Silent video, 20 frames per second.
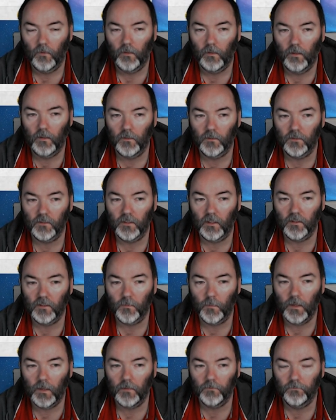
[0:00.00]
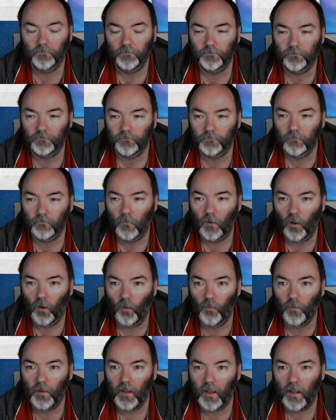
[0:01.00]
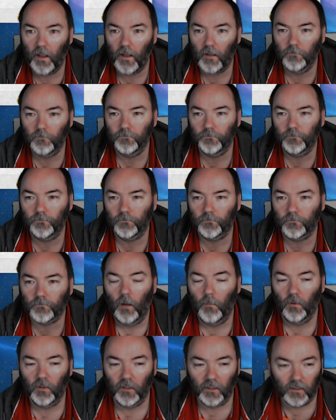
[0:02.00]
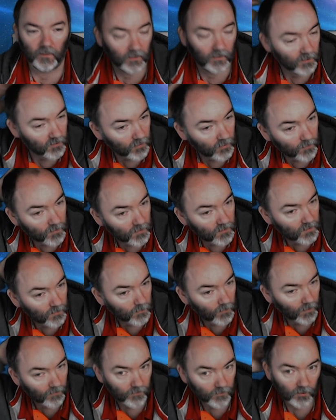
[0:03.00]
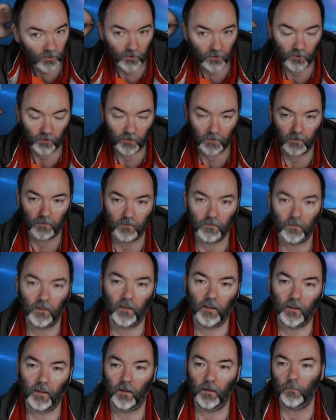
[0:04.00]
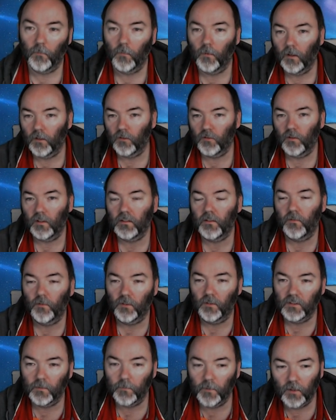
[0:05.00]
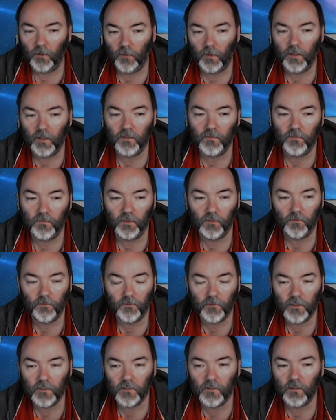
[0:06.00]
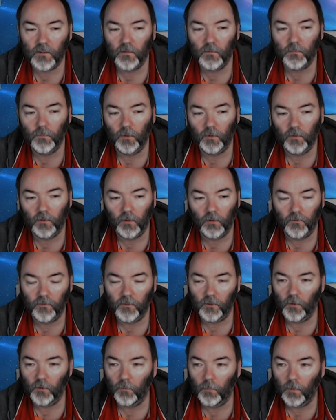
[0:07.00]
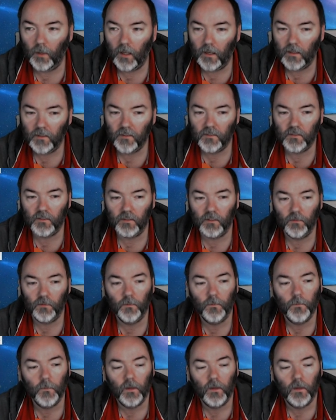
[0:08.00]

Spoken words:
now you should start to mine. Oh, yeah. I'll put a link in the description to my Vertcoin address. If you want to send me a donation, feel free to, but don't feel obliged to.